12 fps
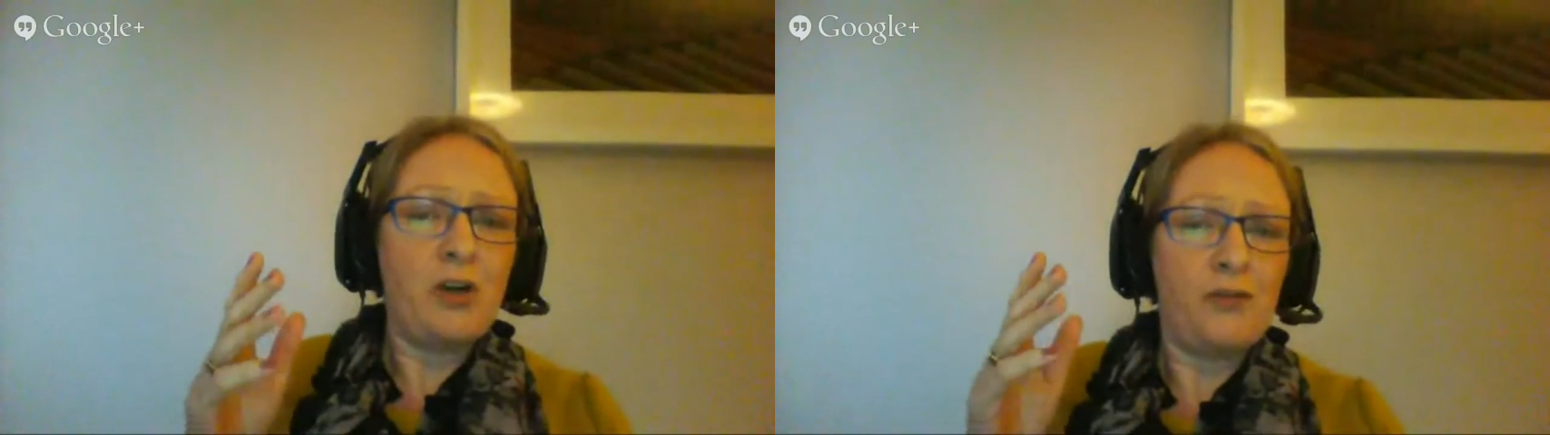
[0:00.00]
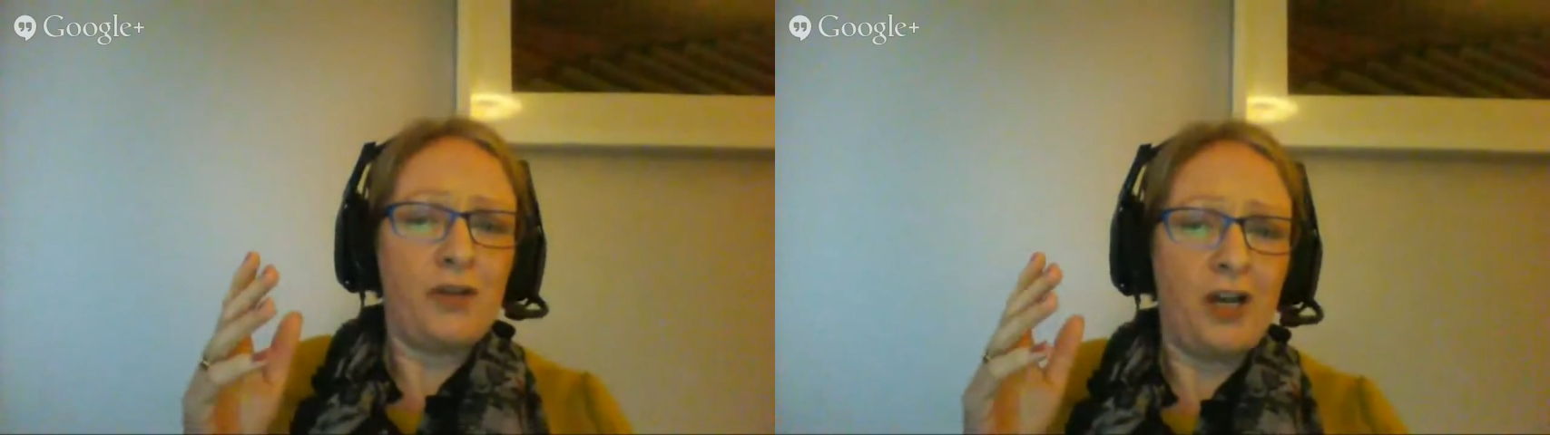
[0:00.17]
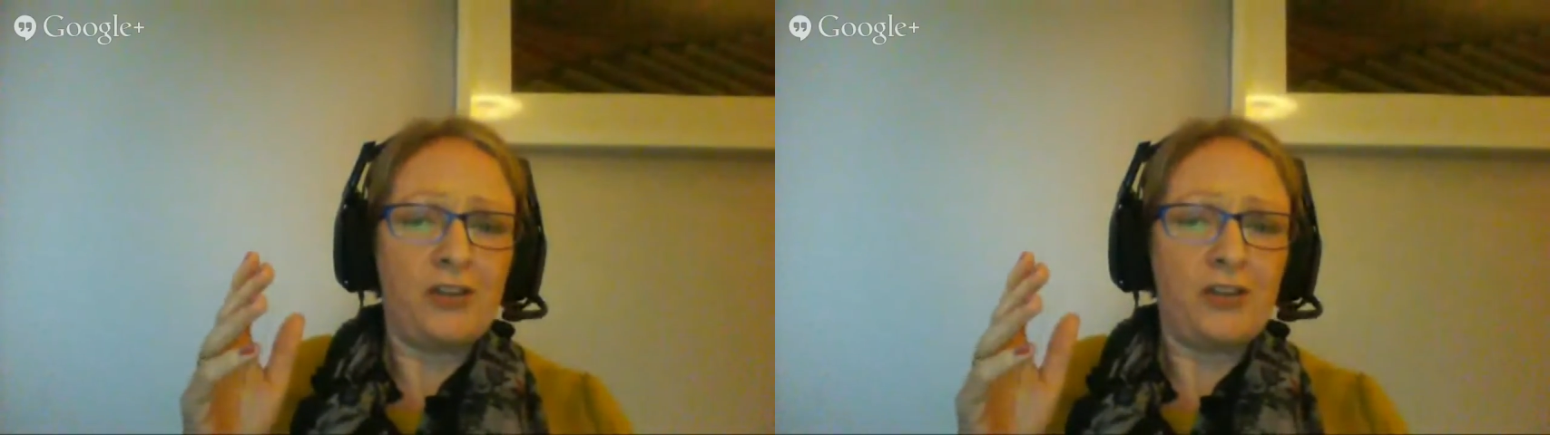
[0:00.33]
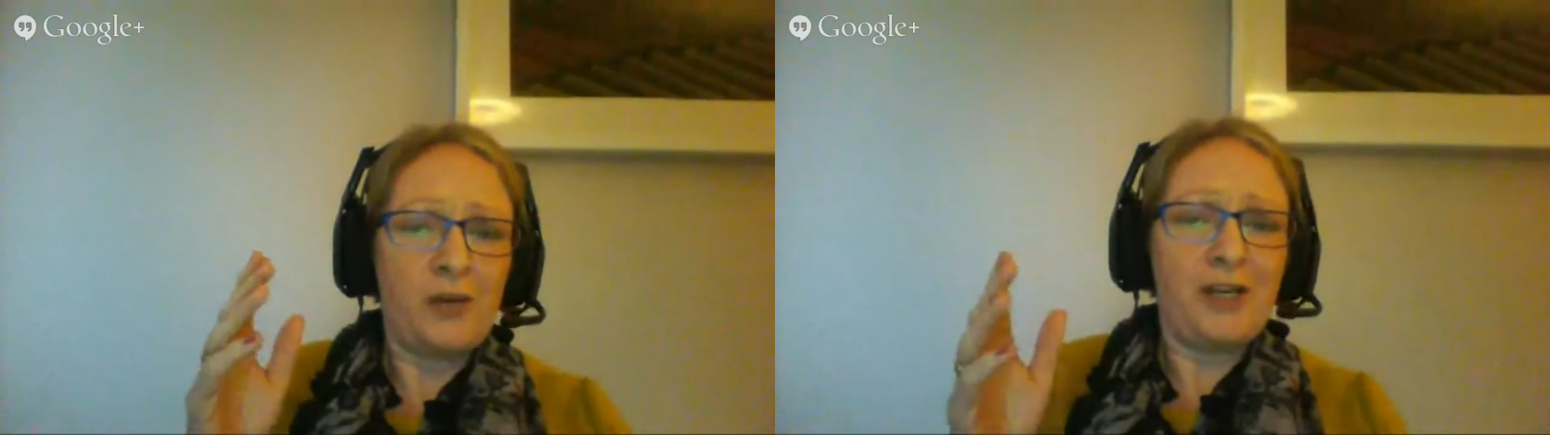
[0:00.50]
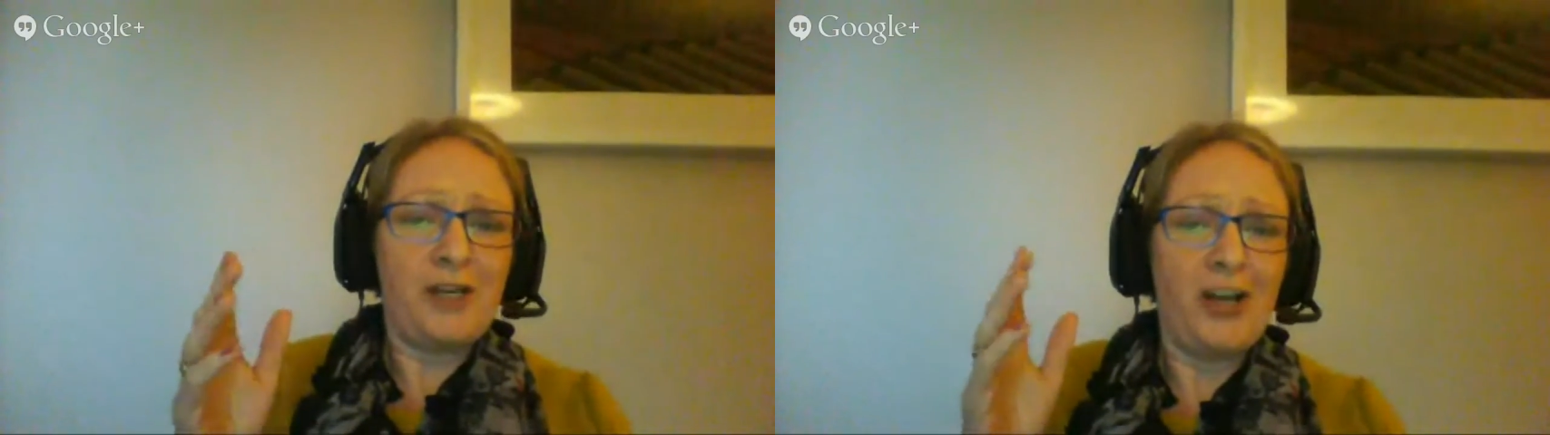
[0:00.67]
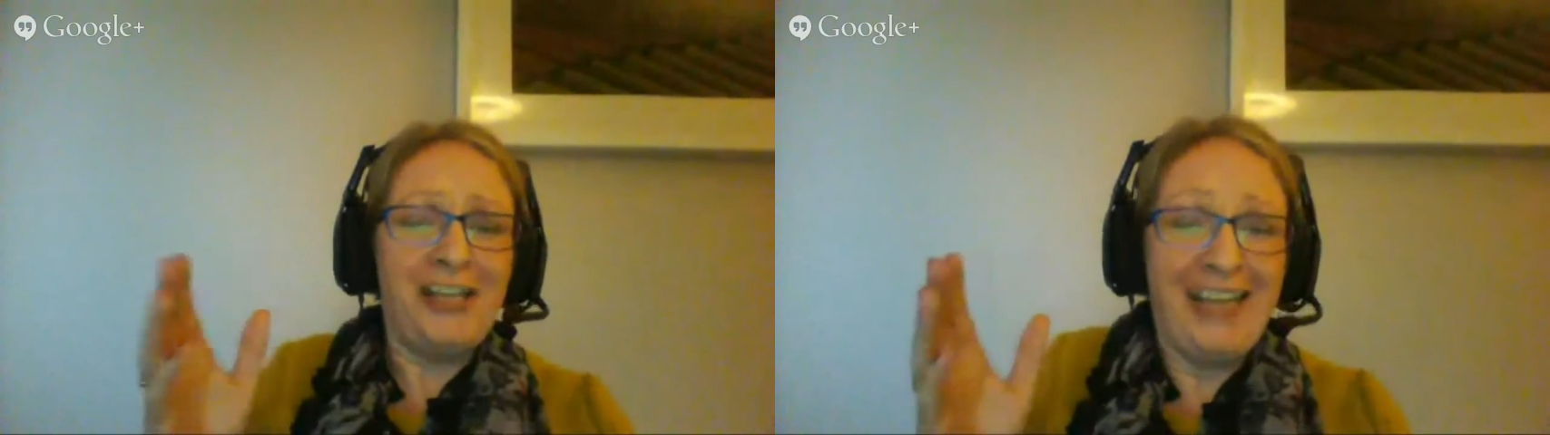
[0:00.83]
awful lot
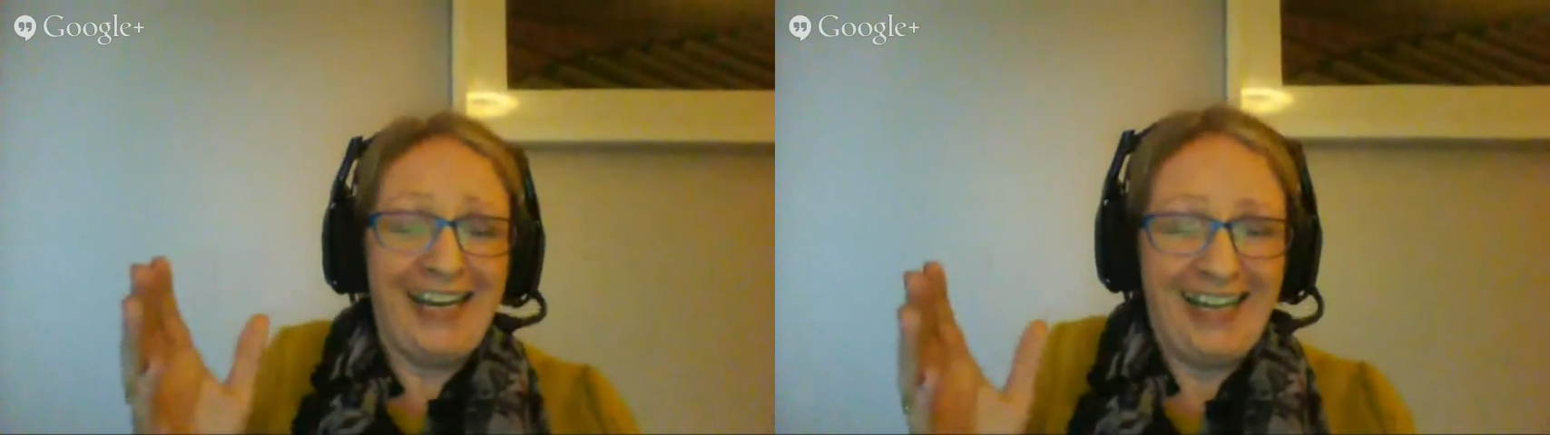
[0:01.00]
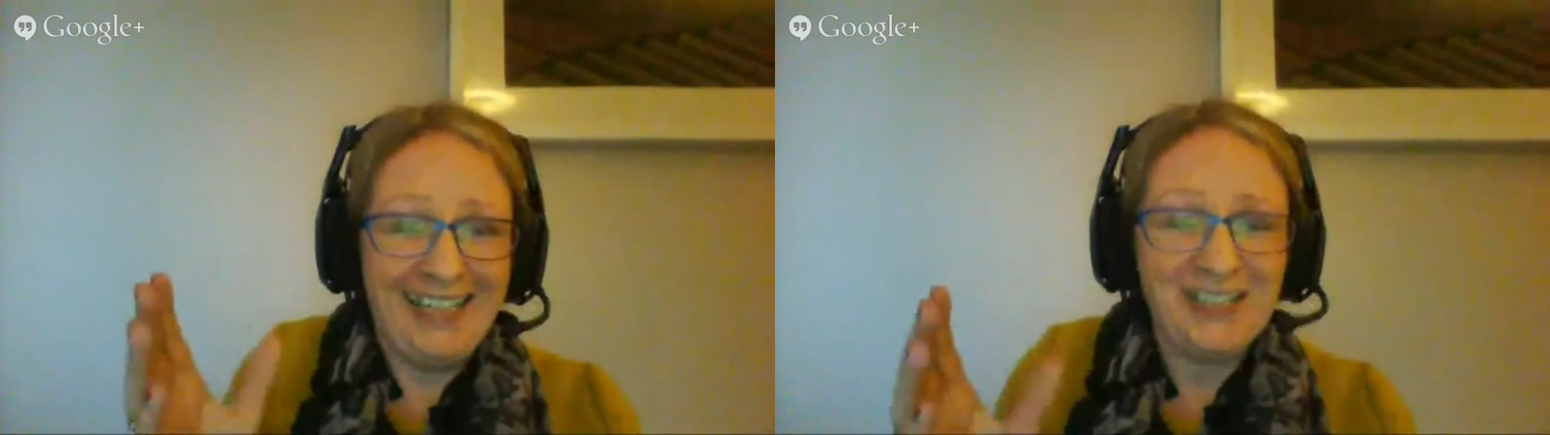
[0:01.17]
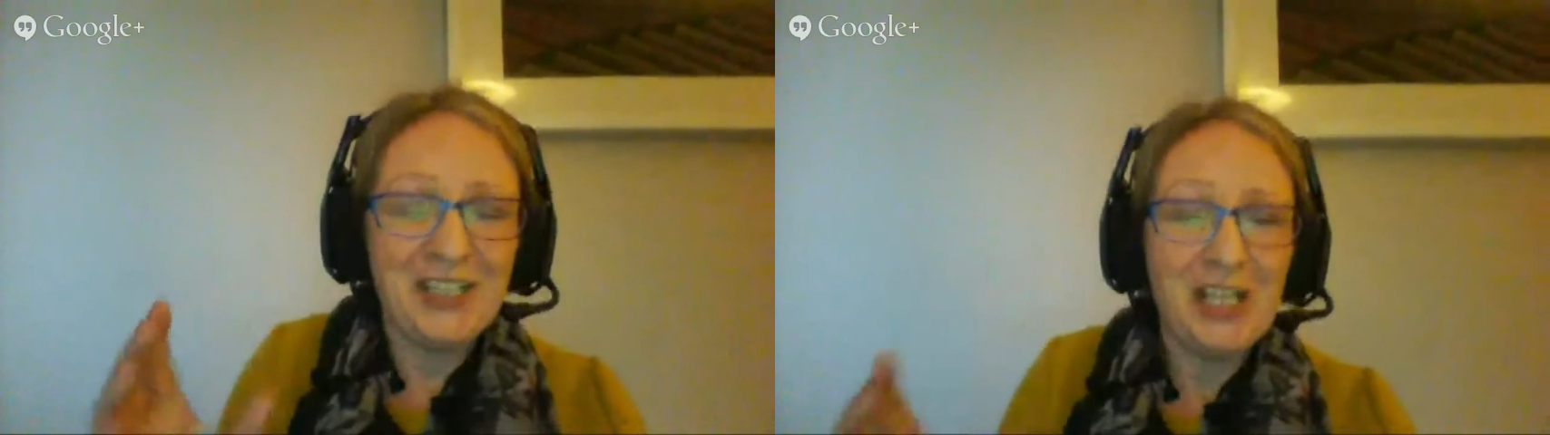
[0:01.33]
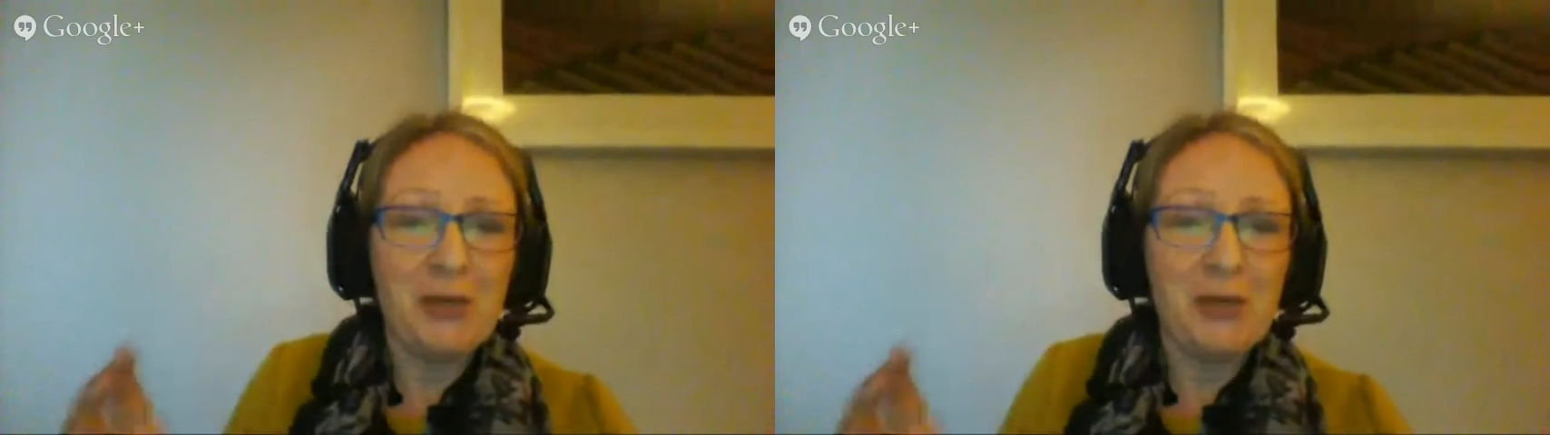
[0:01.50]
going on here